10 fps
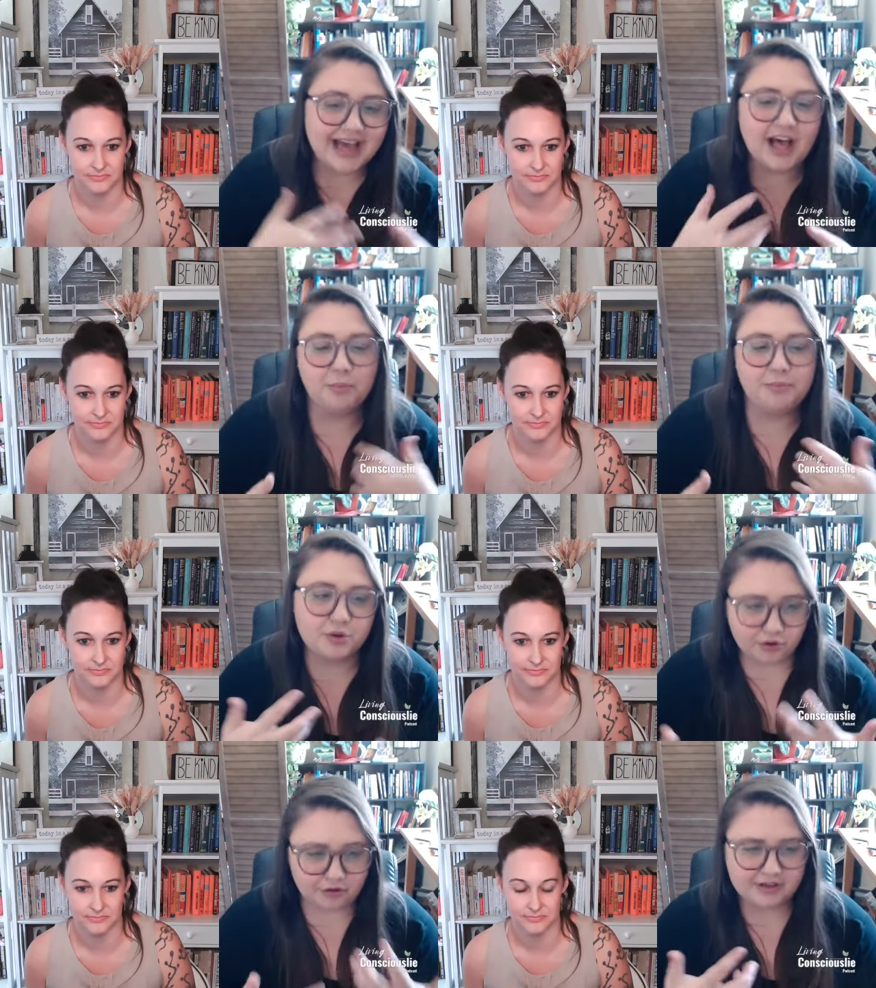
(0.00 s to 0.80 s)
Speaker 1: to help
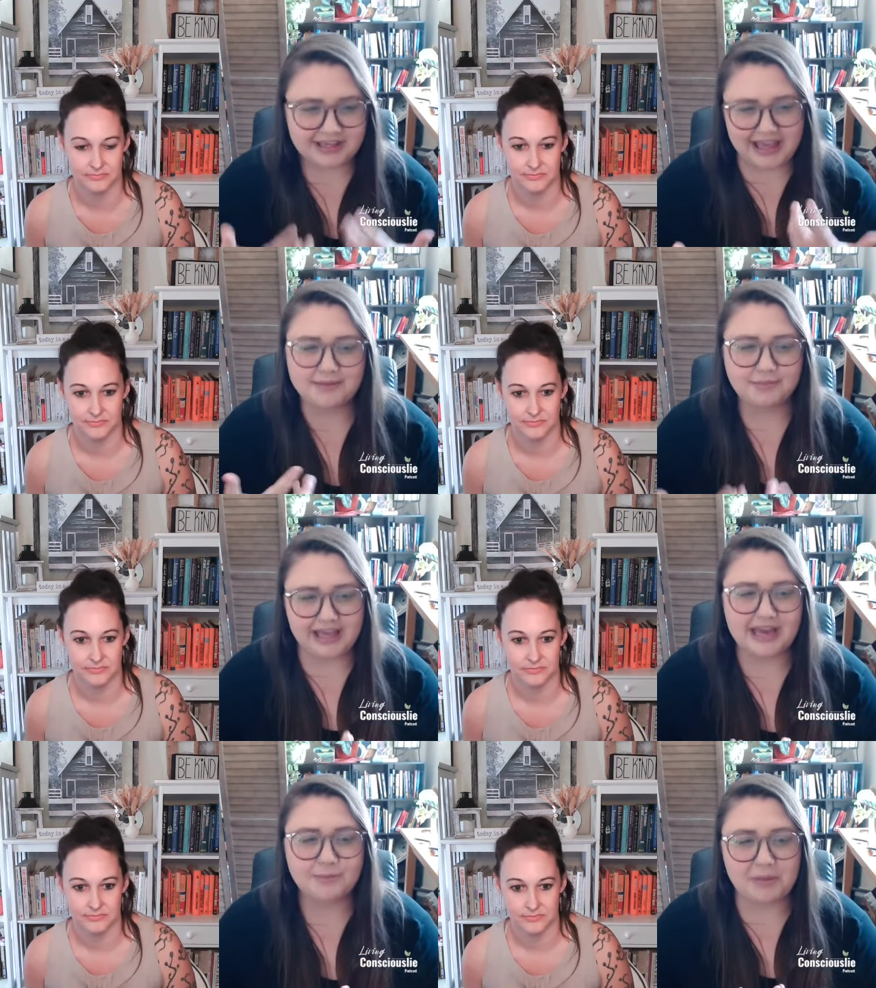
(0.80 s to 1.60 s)
you gain,
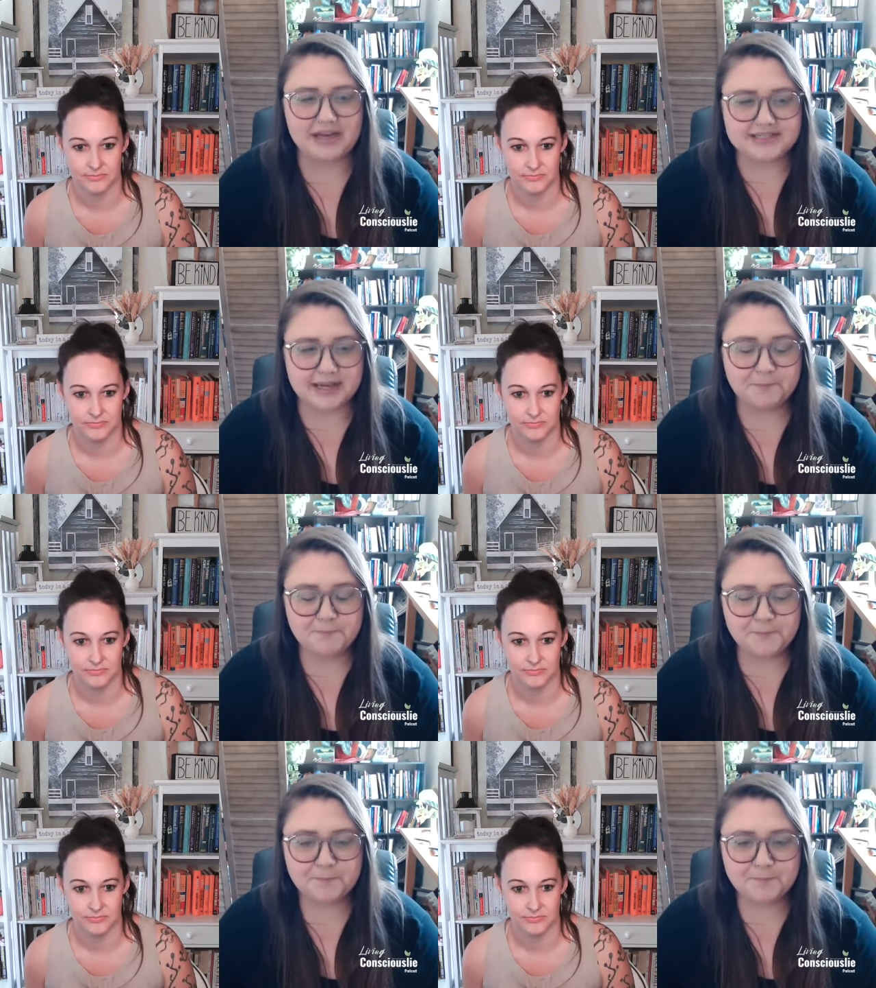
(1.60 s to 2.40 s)
gain
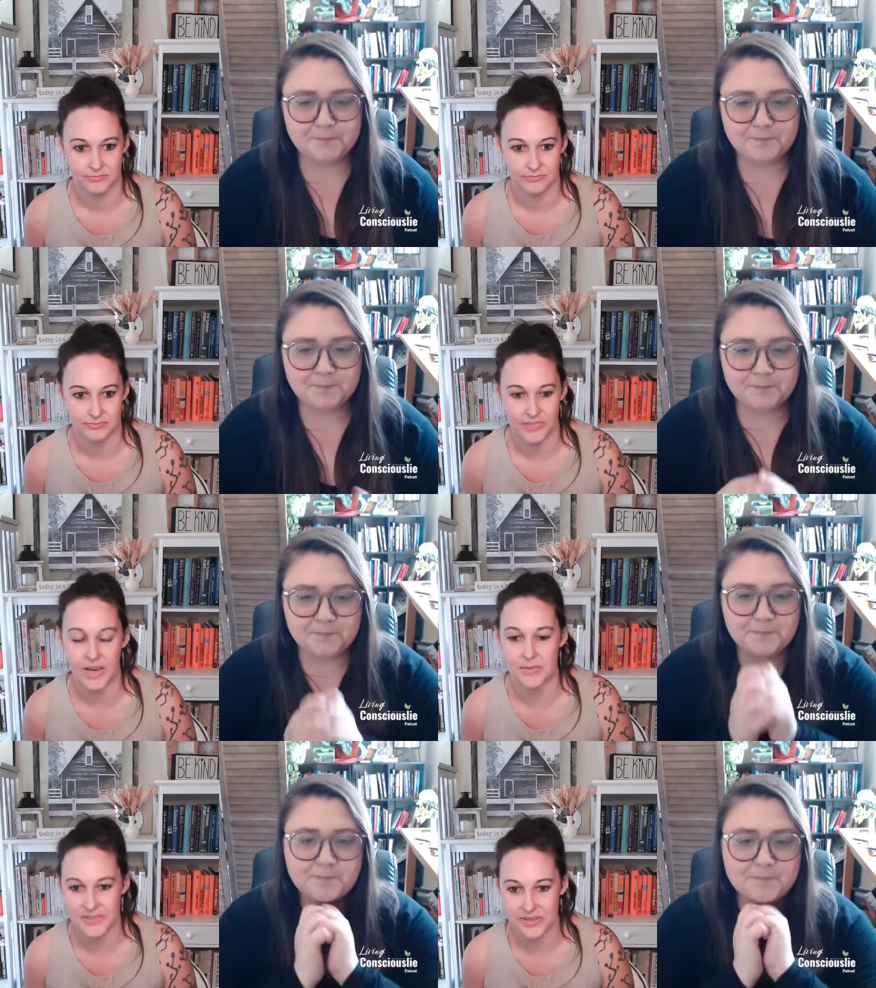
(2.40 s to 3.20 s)
momentum.
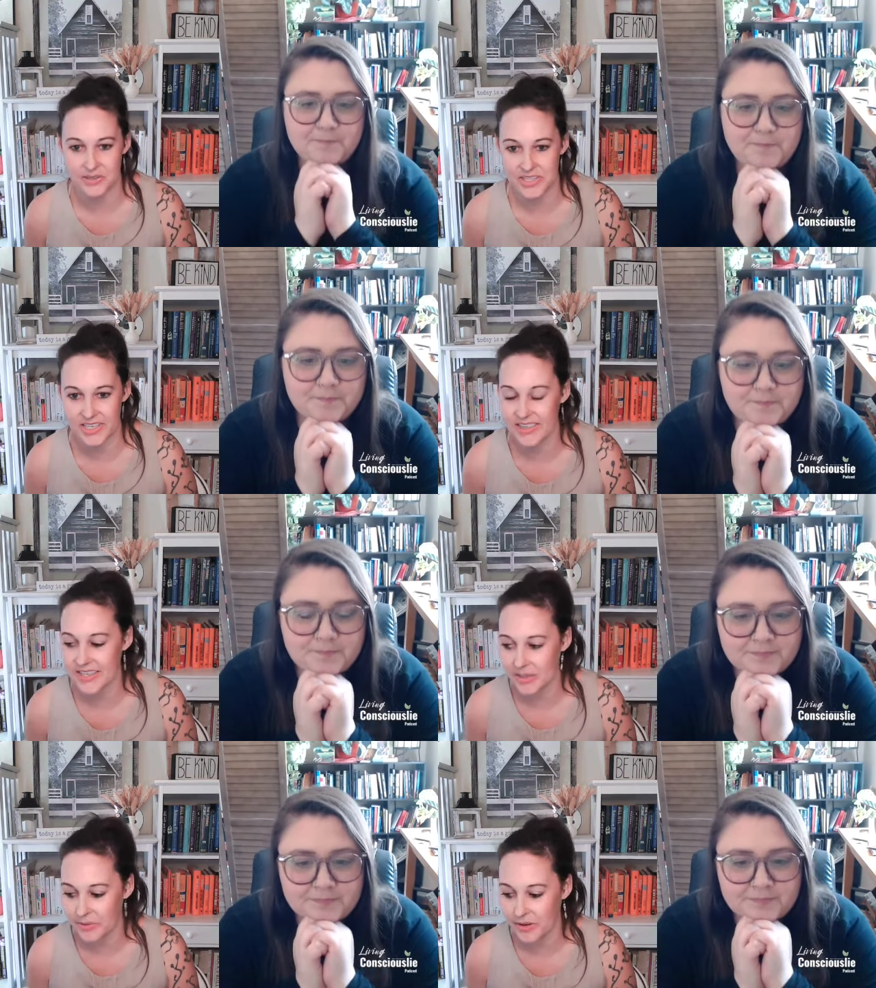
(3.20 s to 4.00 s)
Speaker 2: Absolutely. I
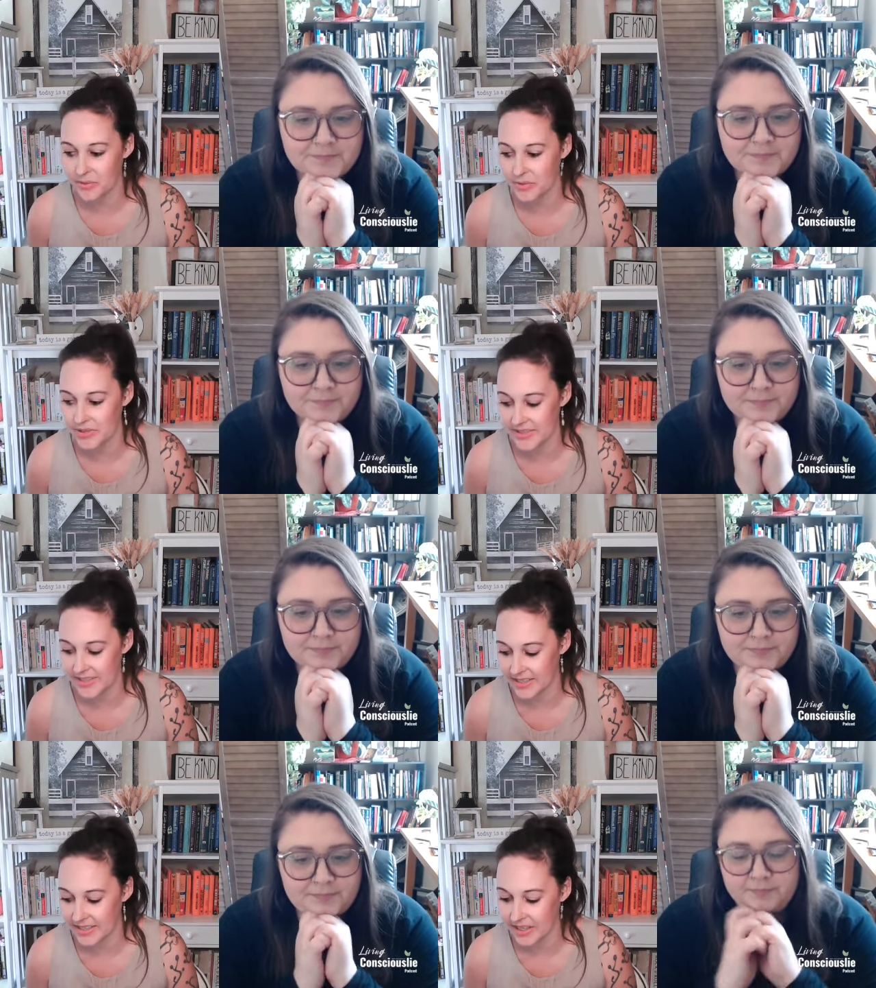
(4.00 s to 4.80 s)
think about when you
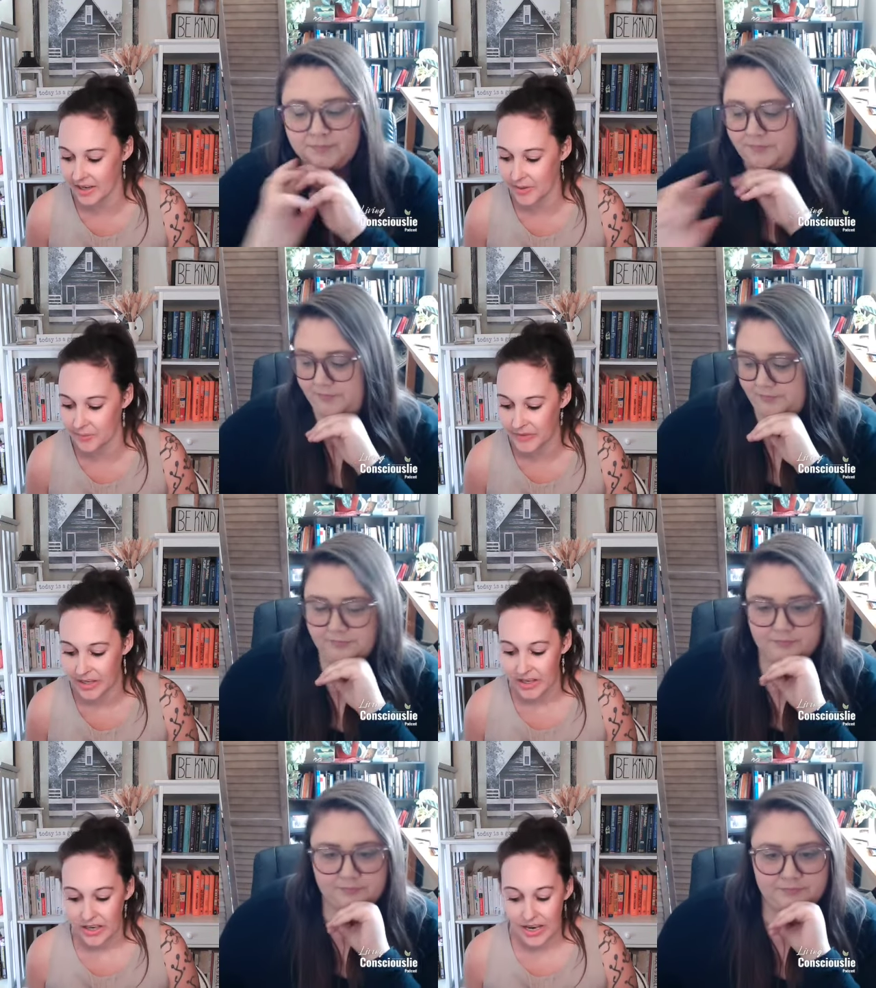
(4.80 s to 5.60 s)
say that, um,
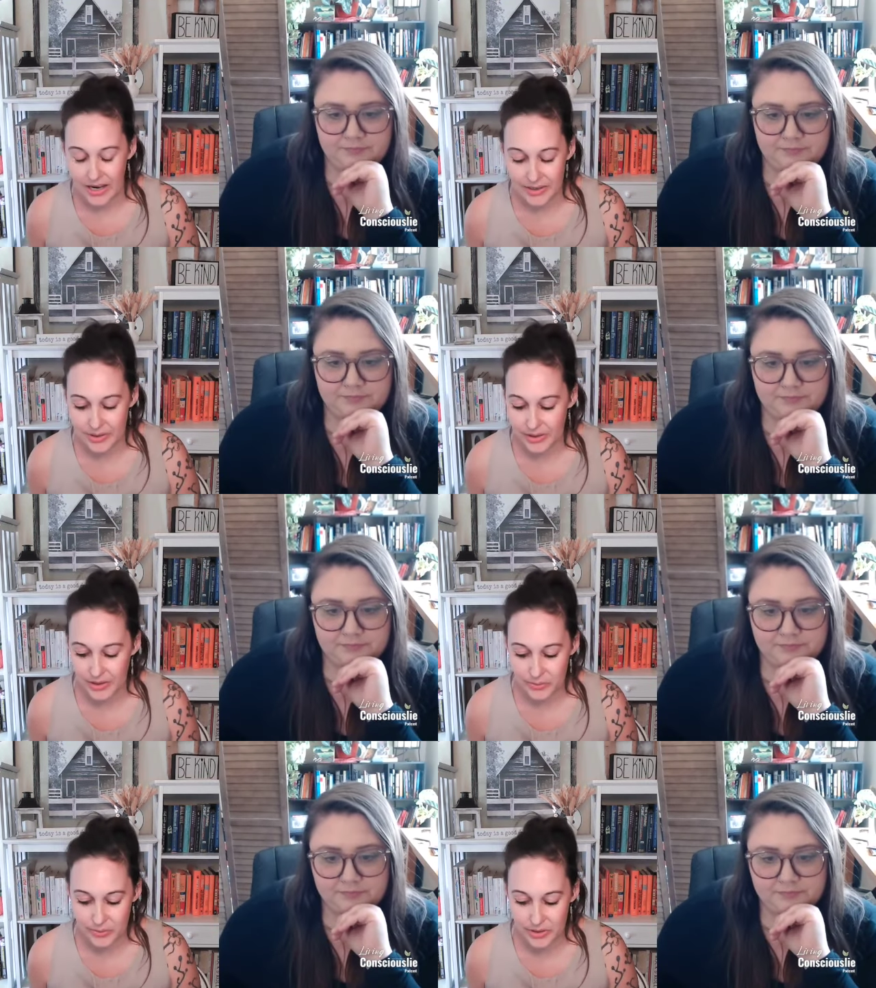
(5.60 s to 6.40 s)
I,
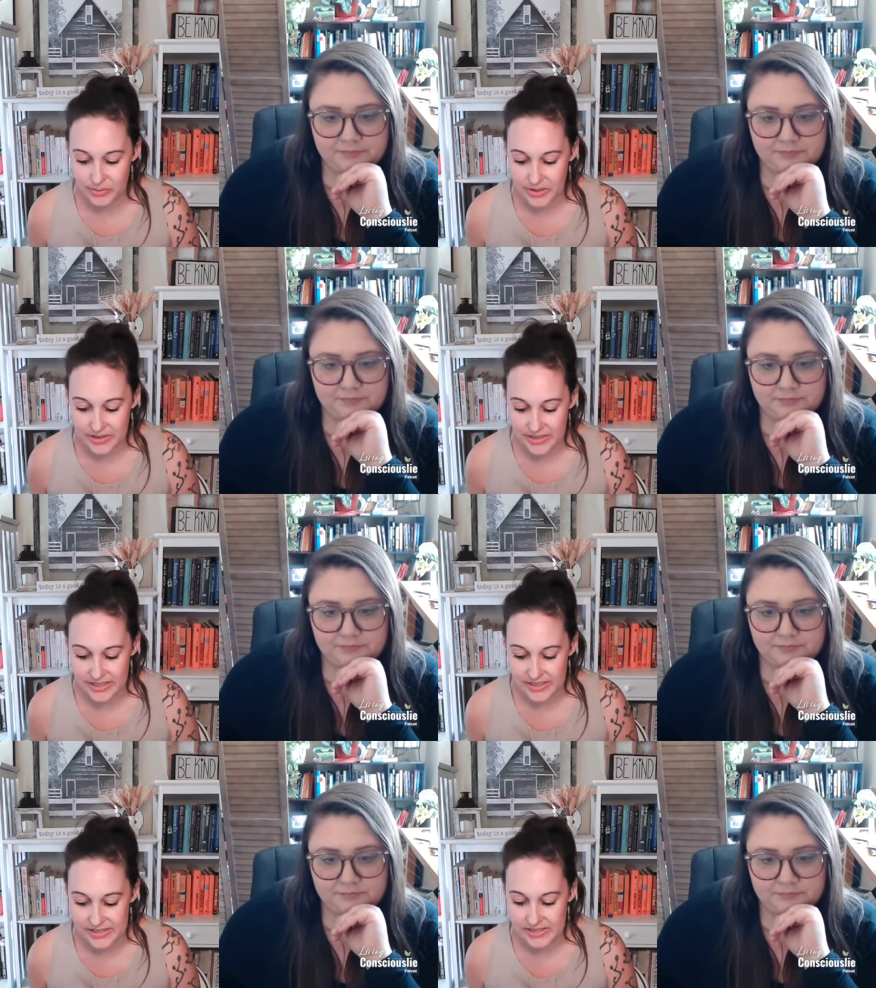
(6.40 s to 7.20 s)
I work with
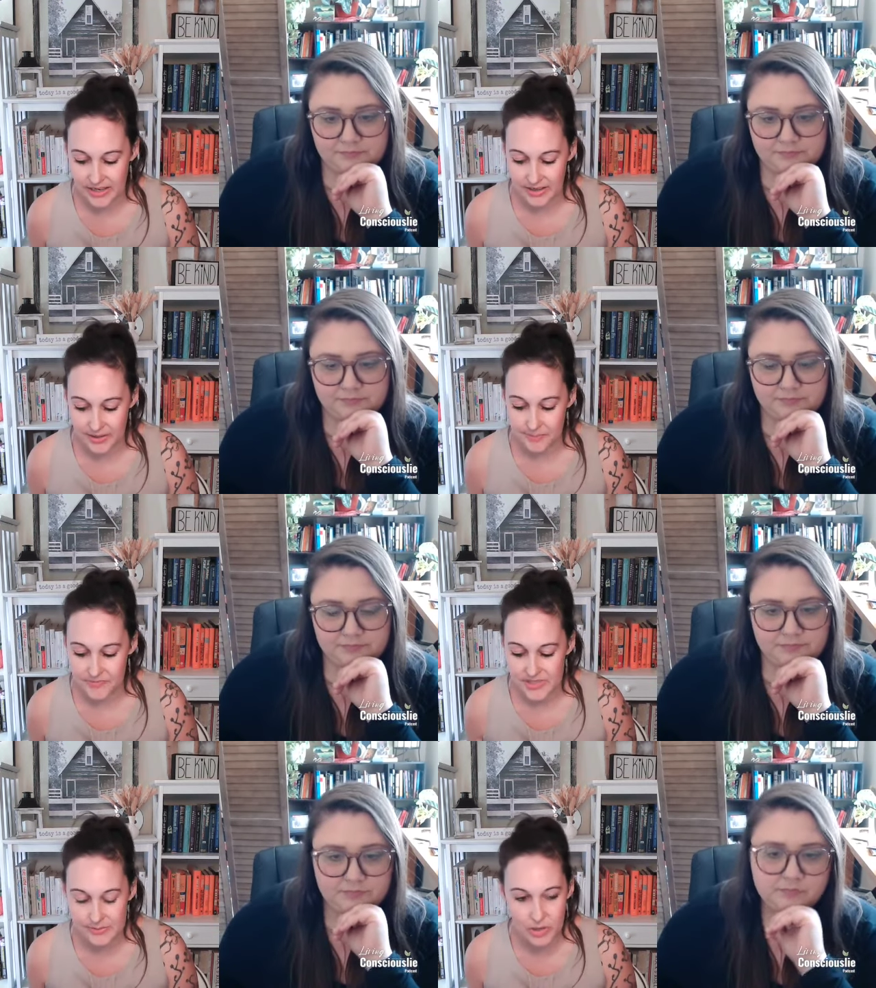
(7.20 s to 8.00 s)
this
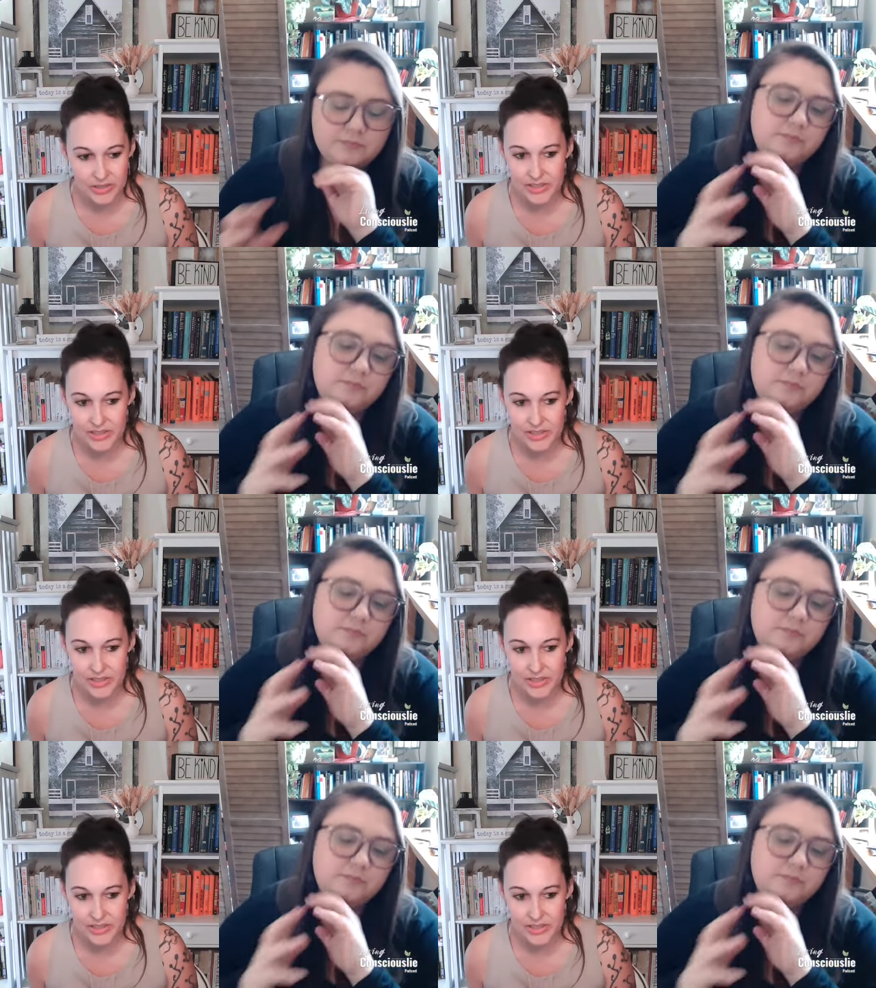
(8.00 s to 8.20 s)
um, small